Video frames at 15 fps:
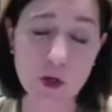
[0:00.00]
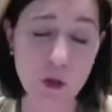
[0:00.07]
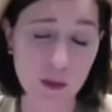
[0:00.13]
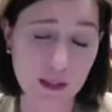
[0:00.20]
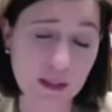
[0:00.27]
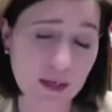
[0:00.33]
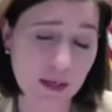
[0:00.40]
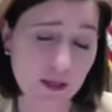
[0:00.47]
or
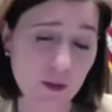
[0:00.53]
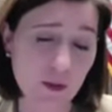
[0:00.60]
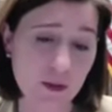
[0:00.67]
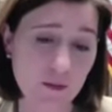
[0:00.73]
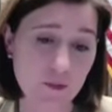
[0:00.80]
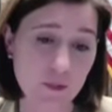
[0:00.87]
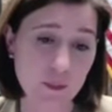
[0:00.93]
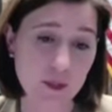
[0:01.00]
inaccurate
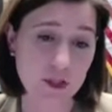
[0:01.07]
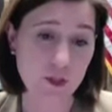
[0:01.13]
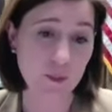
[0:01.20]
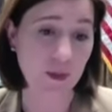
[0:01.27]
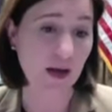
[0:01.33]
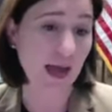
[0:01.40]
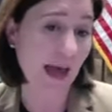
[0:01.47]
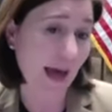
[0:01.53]
information
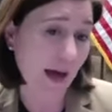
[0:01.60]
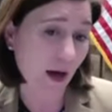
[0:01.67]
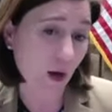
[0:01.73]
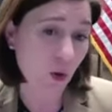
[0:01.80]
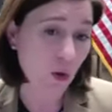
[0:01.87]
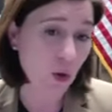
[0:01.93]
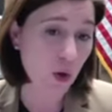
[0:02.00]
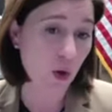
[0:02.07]
about
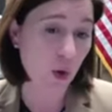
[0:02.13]
how,